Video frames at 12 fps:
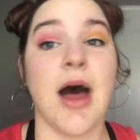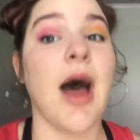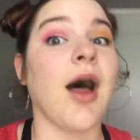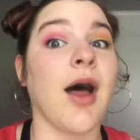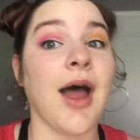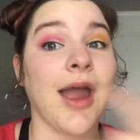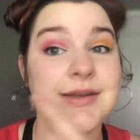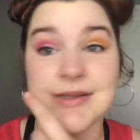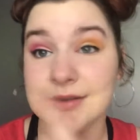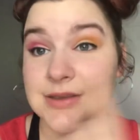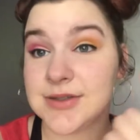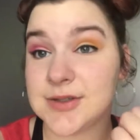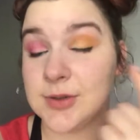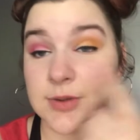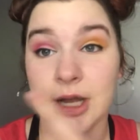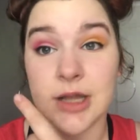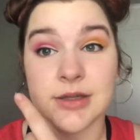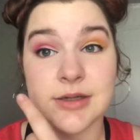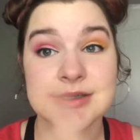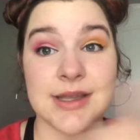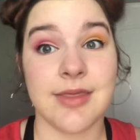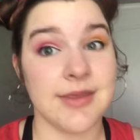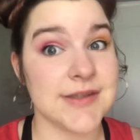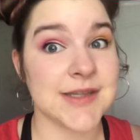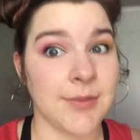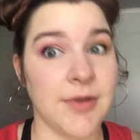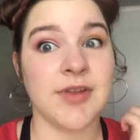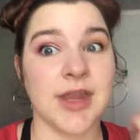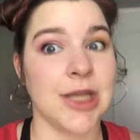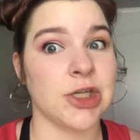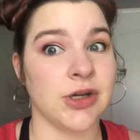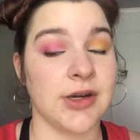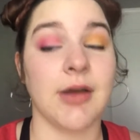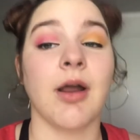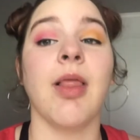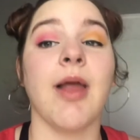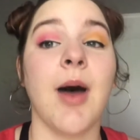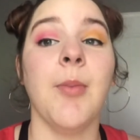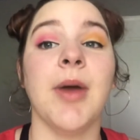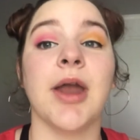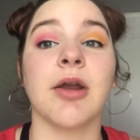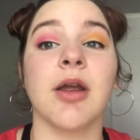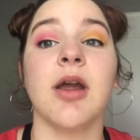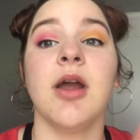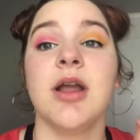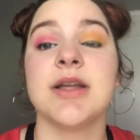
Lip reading: I did the two colors and this time I feel like it turned out a lot better